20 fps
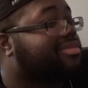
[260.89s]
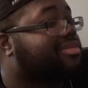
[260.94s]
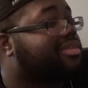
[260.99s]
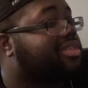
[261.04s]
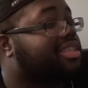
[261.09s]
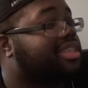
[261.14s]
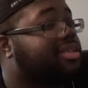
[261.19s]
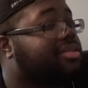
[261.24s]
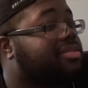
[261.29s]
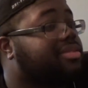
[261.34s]

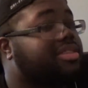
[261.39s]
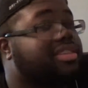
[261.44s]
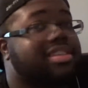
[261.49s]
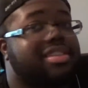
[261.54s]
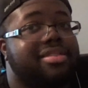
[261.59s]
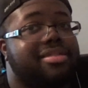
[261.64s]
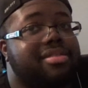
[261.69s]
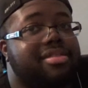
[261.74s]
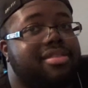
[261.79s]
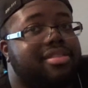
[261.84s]
She was
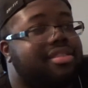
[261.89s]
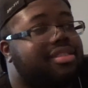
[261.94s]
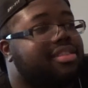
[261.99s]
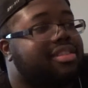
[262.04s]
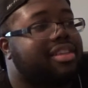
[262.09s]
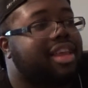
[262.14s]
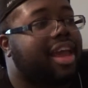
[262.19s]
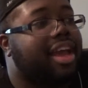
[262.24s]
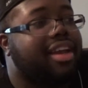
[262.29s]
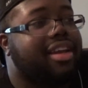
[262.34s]
just...
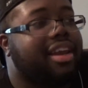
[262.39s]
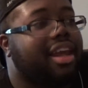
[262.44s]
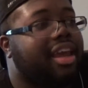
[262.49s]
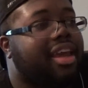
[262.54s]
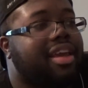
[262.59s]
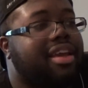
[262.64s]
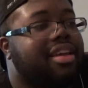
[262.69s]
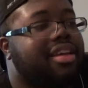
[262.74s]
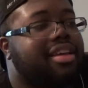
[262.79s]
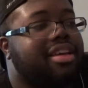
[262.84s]
That
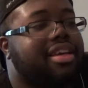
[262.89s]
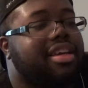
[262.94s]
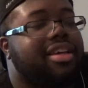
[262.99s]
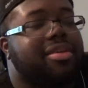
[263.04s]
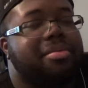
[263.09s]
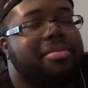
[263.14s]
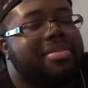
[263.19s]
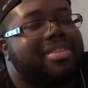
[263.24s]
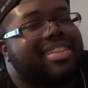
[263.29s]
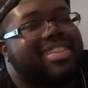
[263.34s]
day,
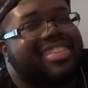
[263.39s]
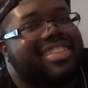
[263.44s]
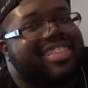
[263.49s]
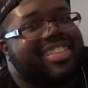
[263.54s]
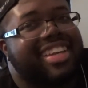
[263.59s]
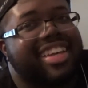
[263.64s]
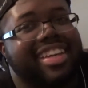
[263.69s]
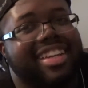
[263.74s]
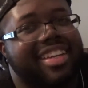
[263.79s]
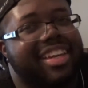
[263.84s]
he was just
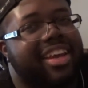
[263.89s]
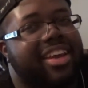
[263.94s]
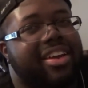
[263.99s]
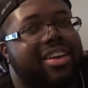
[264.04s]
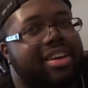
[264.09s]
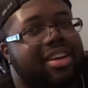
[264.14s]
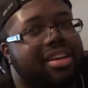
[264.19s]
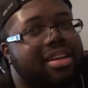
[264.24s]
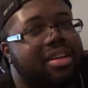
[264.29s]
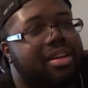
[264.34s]
sitting
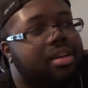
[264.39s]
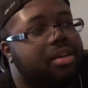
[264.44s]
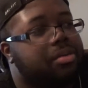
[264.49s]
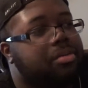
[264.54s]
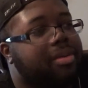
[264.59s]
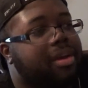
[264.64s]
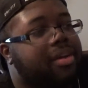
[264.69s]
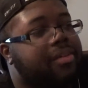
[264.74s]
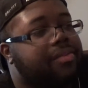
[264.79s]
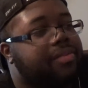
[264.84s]
there,
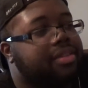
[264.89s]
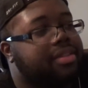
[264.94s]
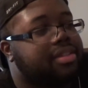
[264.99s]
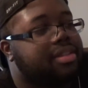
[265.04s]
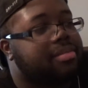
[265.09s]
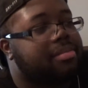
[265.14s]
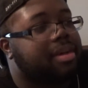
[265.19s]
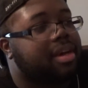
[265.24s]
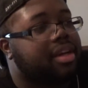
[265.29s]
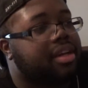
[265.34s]
waiting for
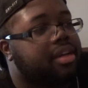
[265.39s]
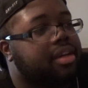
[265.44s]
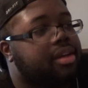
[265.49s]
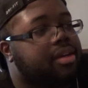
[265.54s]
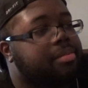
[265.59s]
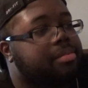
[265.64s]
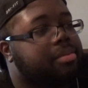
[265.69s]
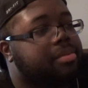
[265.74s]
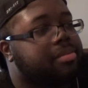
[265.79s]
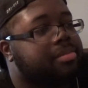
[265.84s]
somebody to
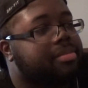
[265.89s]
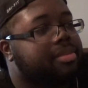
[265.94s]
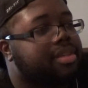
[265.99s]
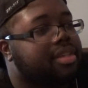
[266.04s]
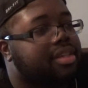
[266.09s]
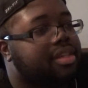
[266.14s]
help him,